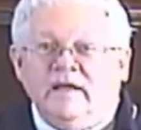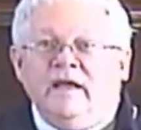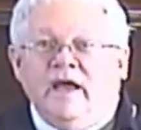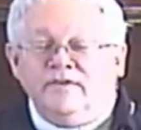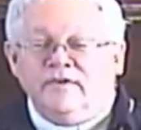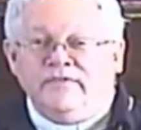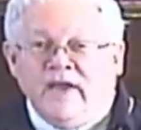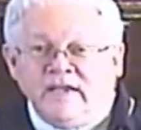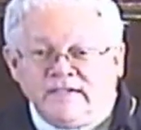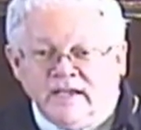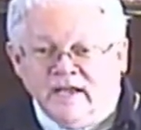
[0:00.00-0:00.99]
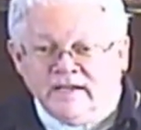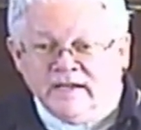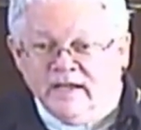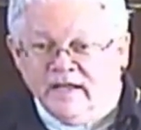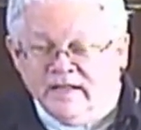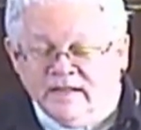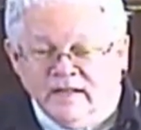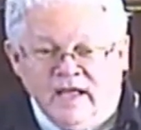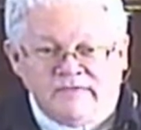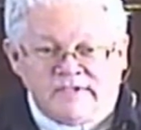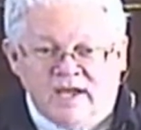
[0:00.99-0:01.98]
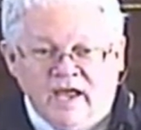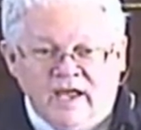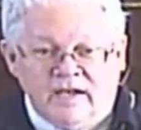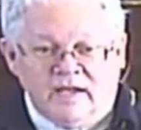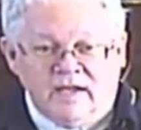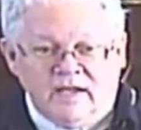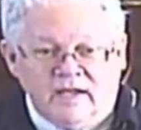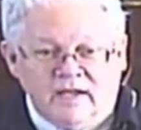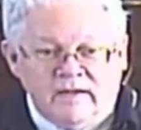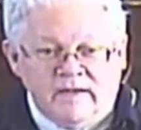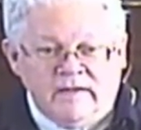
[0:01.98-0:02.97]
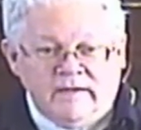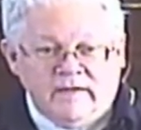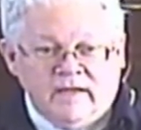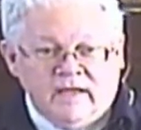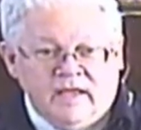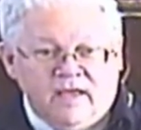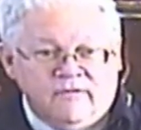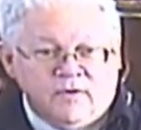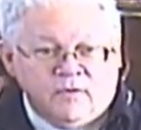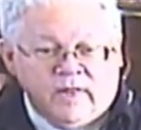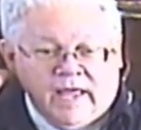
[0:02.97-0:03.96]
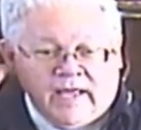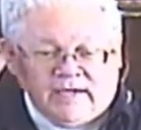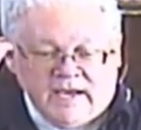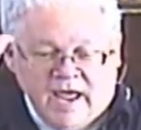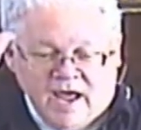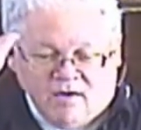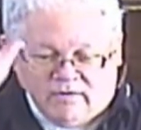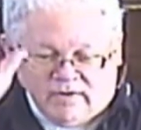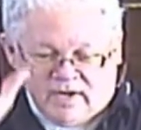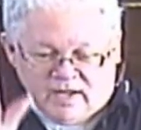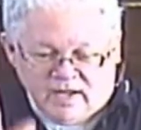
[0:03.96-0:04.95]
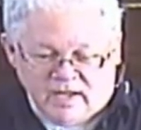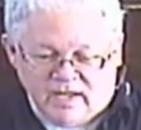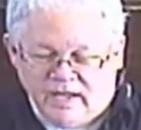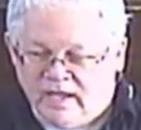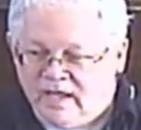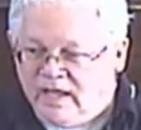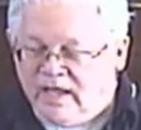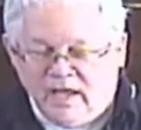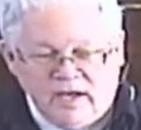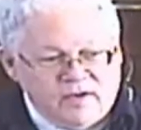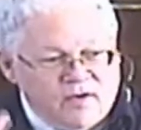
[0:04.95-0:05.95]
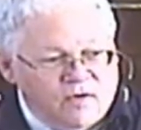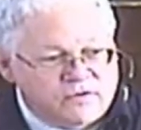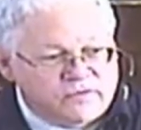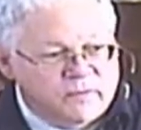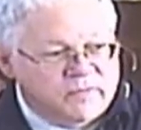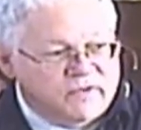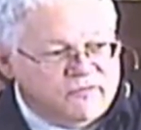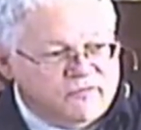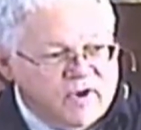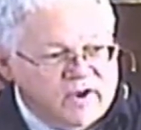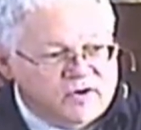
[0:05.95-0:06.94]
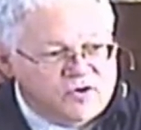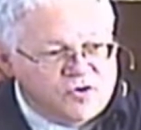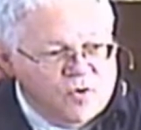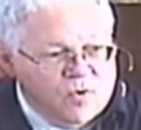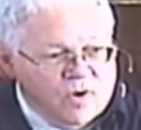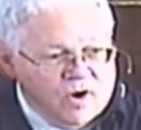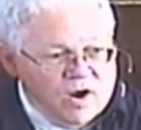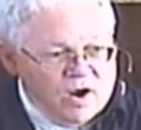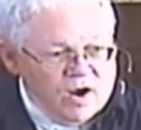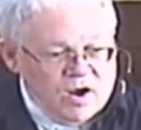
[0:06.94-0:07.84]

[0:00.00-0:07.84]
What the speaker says: as you're facing it, the left side, if you lay it down, it goes from the front door